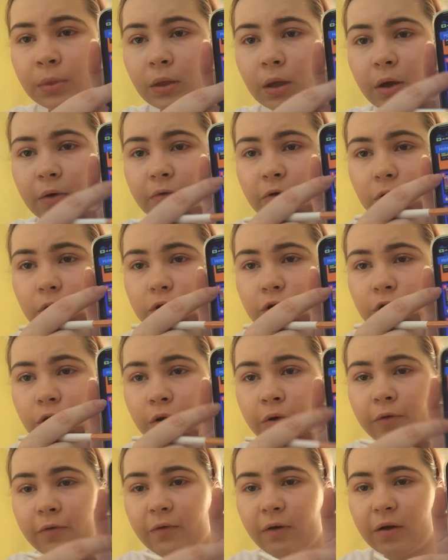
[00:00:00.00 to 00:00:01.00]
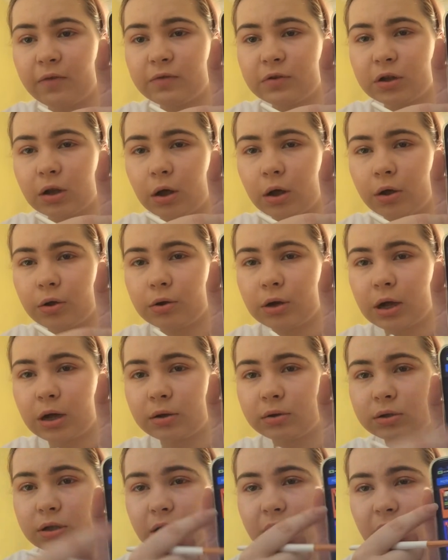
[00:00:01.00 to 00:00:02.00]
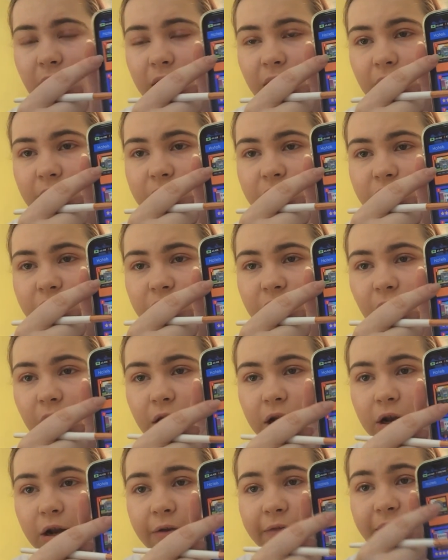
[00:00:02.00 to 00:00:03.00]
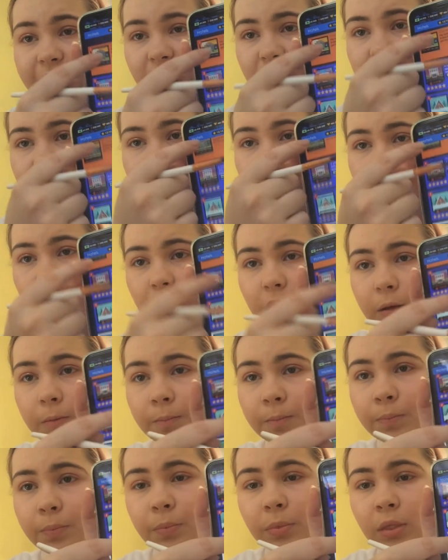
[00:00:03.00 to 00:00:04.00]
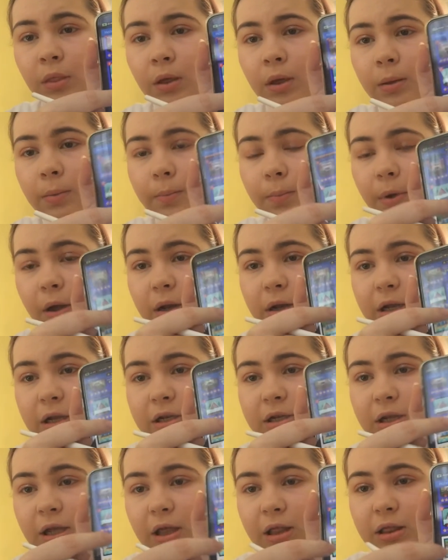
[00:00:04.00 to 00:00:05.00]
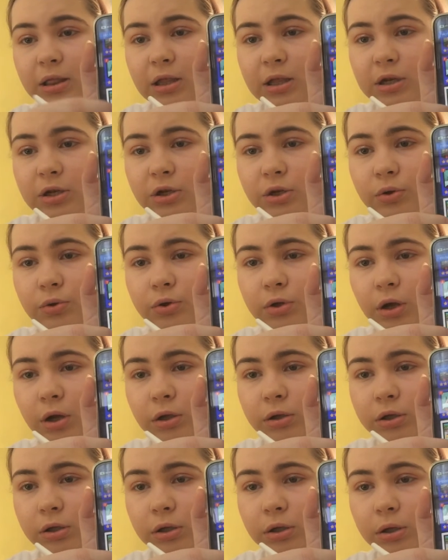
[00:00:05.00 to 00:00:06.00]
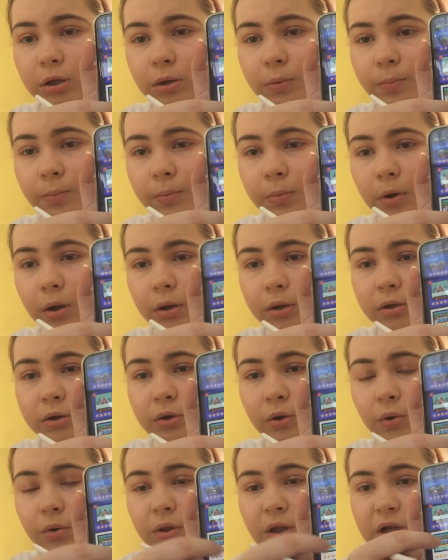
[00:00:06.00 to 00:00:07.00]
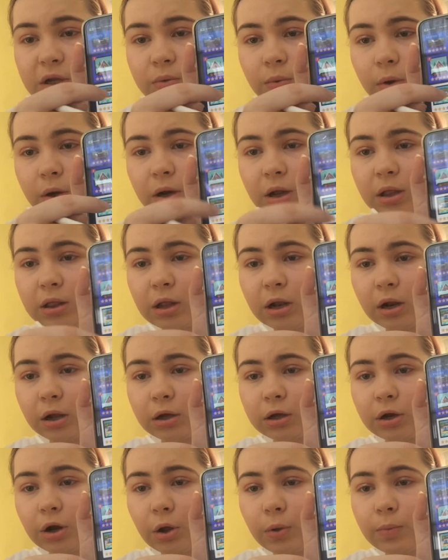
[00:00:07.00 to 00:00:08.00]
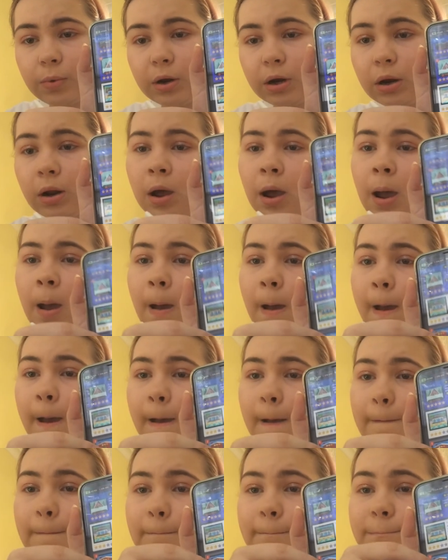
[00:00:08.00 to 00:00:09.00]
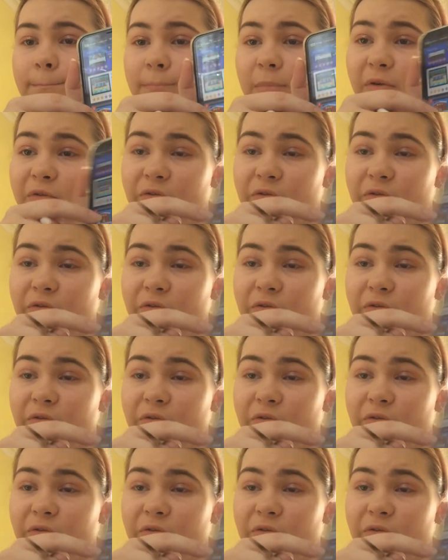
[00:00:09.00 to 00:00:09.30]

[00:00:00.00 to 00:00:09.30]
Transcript: I've got 2 5-star hotels, and then that's just like an event thing. But I need to get these 2 stars on this one, and then I can open my